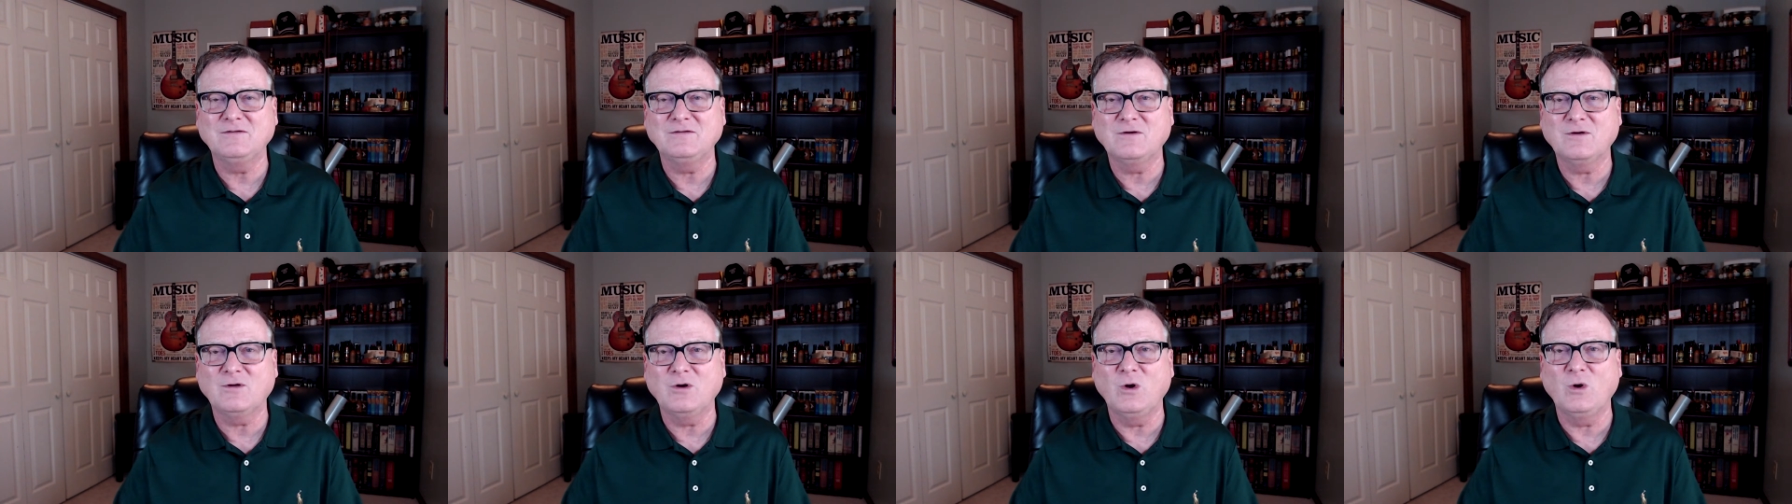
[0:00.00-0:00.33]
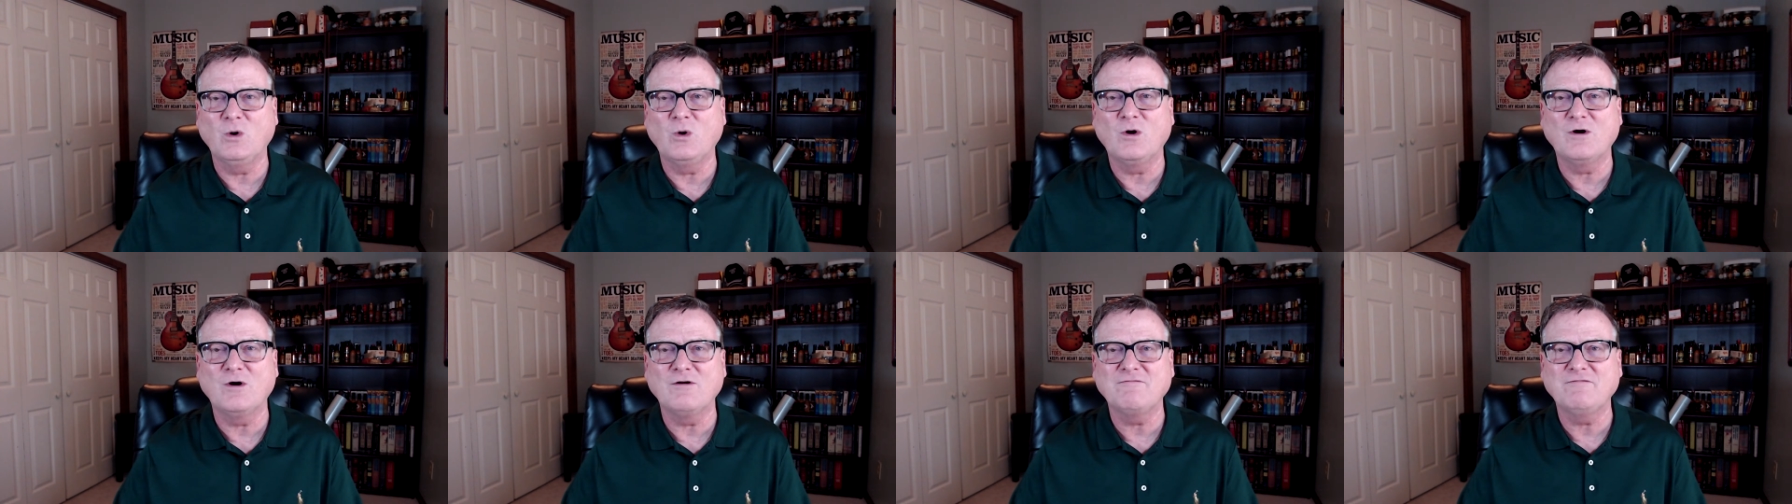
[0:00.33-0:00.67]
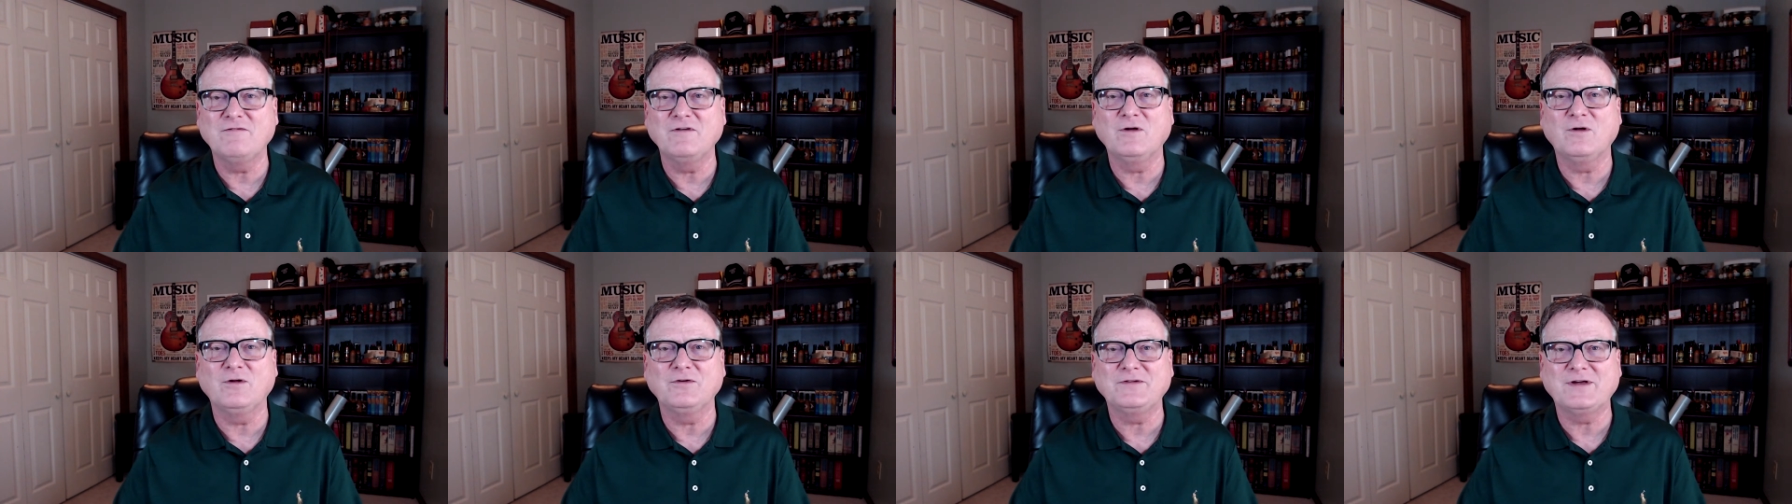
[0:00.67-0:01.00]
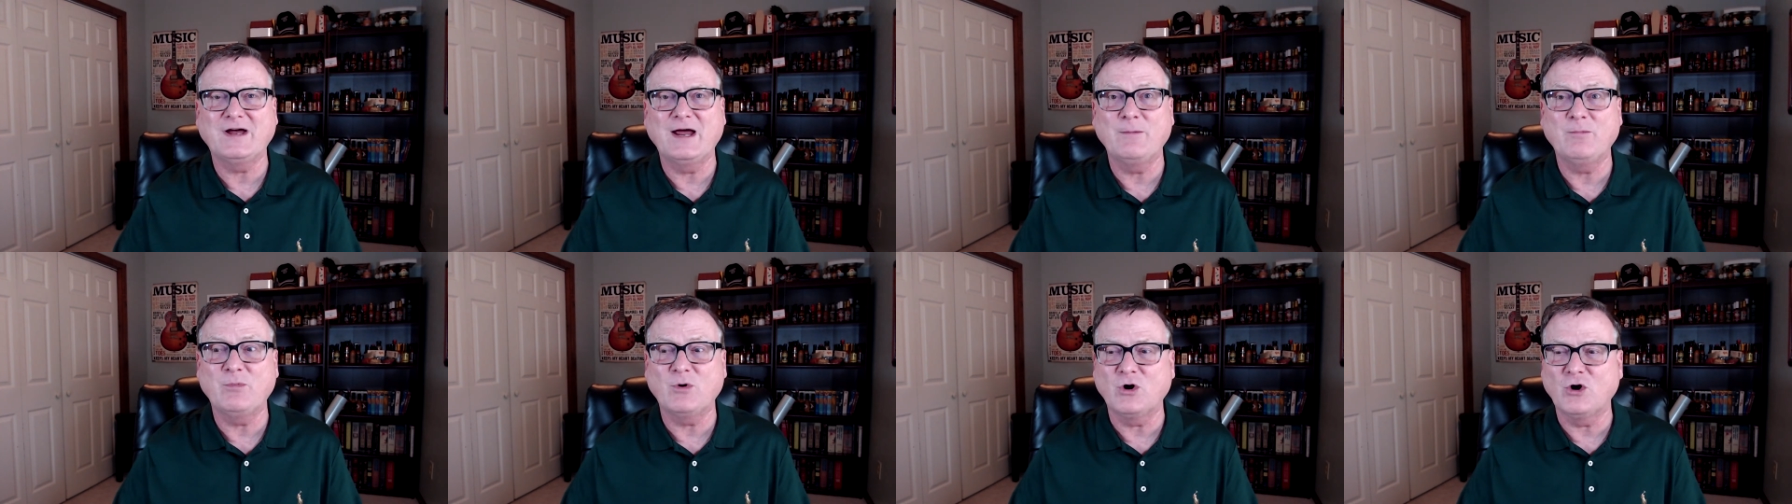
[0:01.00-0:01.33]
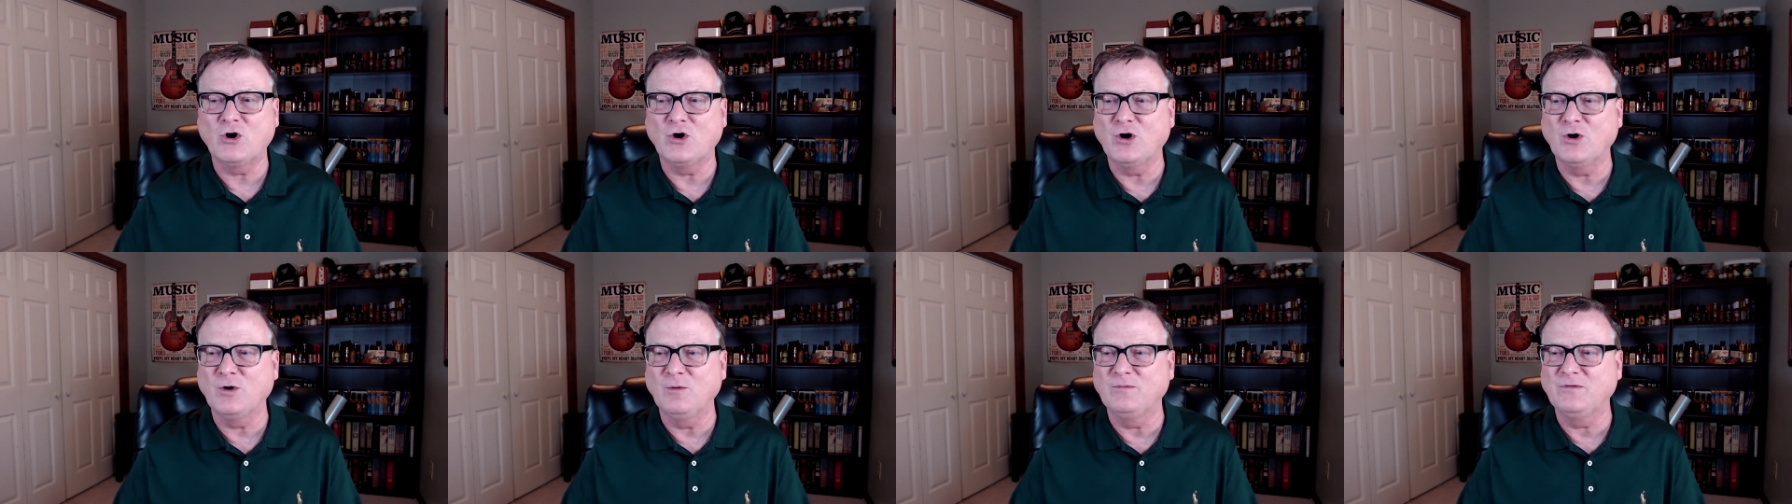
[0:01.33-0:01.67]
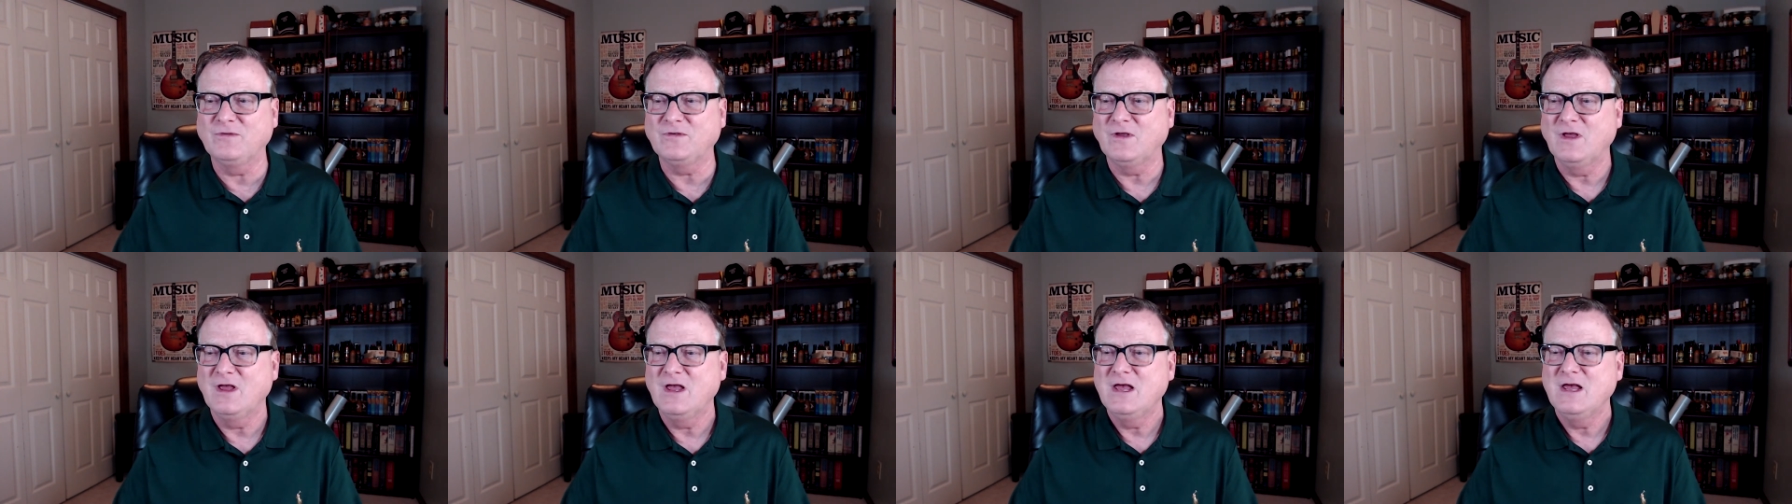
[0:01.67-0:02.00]
chlorophyll type
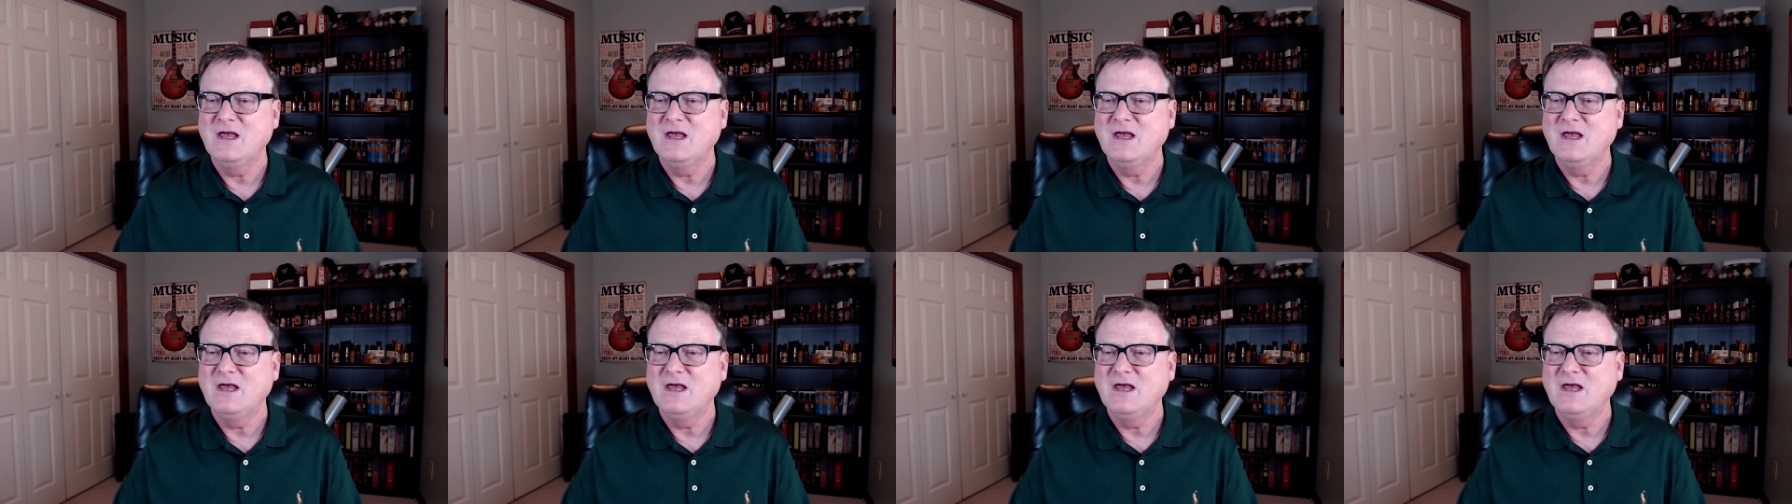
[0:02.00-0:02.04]
herbs.